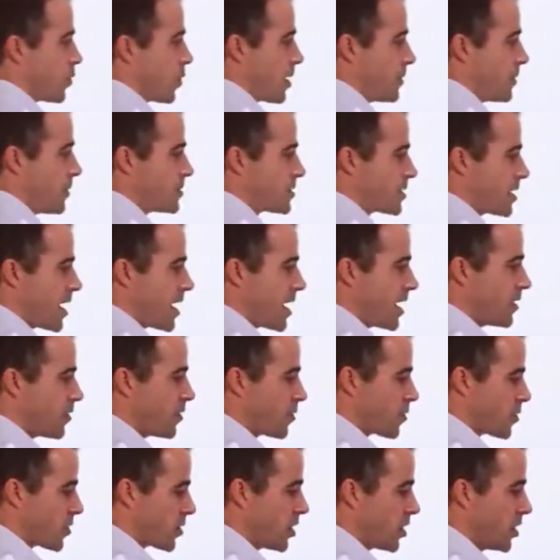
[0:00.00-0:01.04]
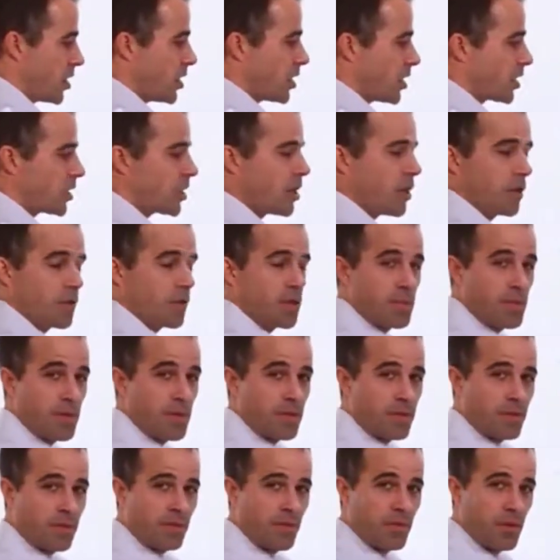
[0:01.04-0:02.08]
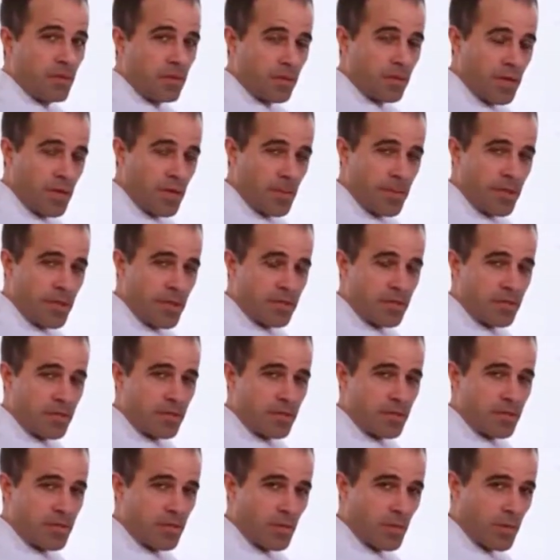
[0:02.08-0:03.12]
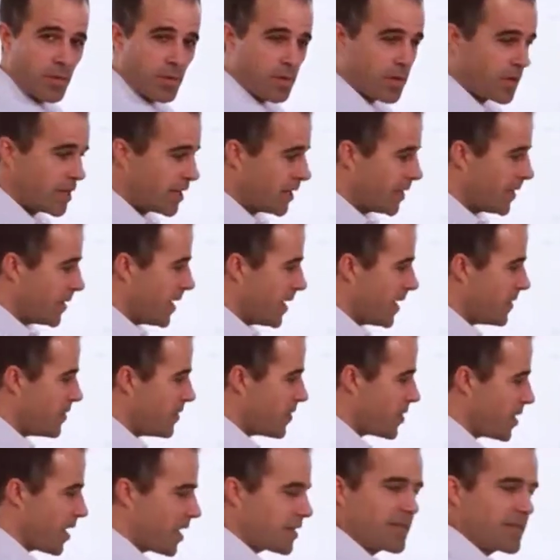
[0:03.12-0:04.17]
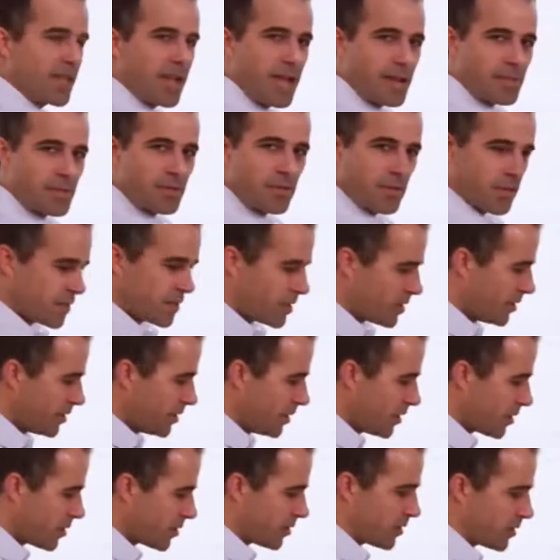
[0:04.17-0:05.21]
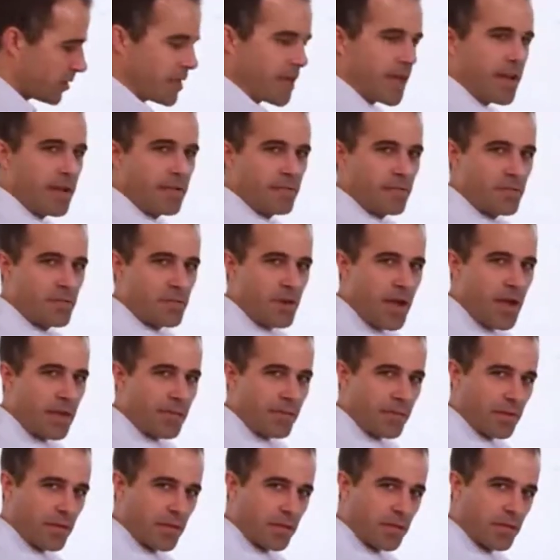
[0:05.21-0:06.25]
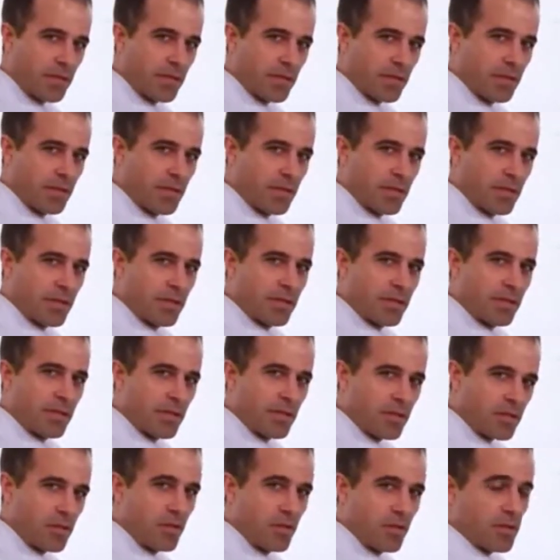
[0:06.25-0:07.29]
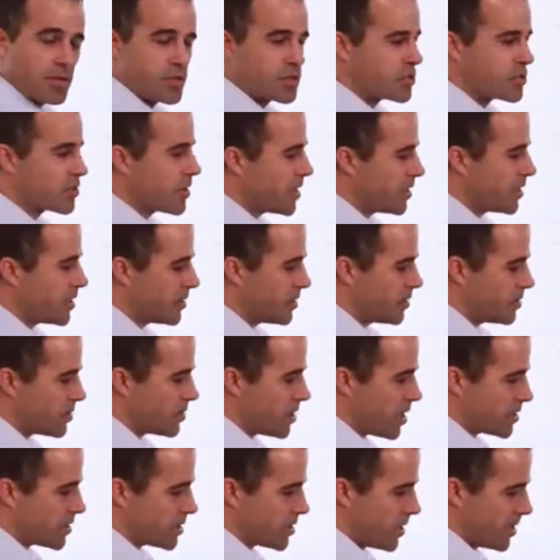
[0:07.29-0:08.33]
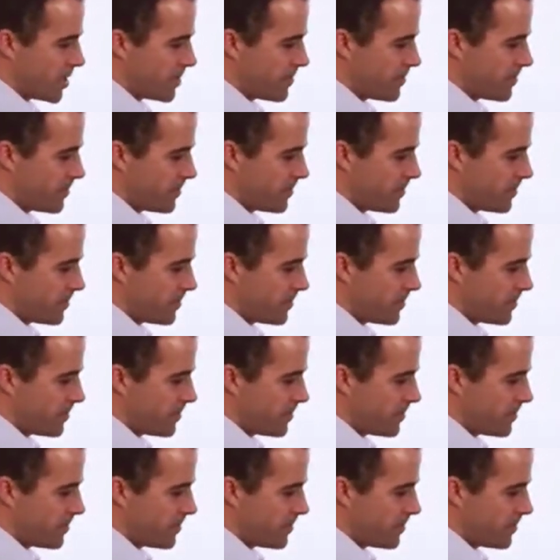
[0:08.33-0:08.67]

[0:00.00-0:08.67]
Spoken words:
website or calling them on the phone or coming into their store, and they're not capturing it. They literally have traffic that is going straight into the trash can.